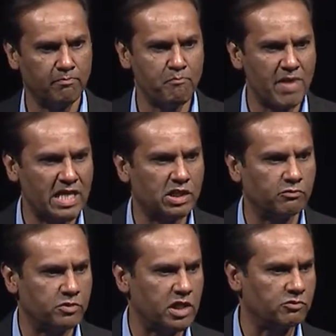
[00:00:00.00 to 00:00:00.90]

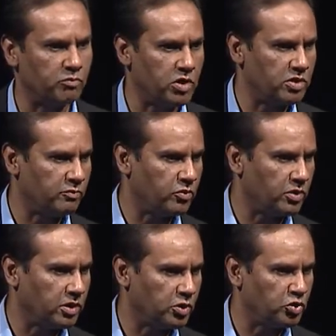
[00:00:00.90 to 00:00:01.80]
massive transformation for
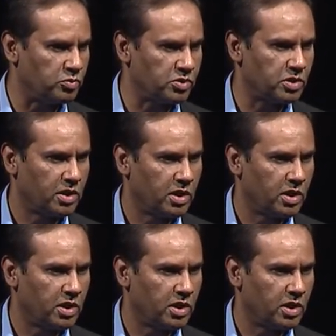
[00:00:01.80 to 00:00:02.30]
the customers.